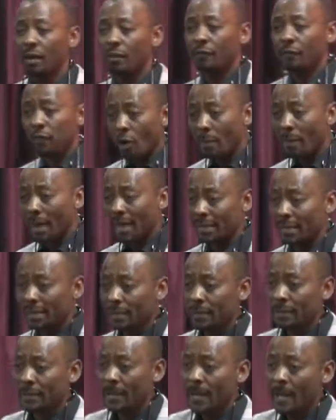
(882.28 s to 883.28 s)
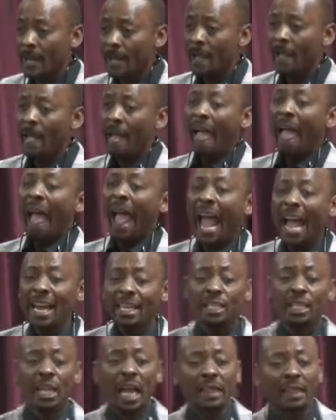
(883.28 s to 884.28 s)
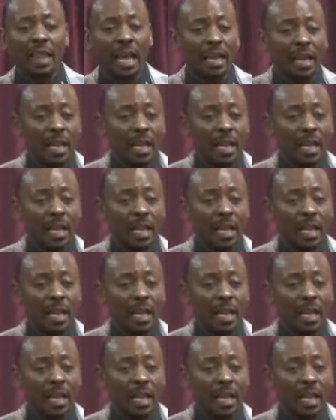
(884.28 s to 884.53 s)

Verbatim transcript: from us. And the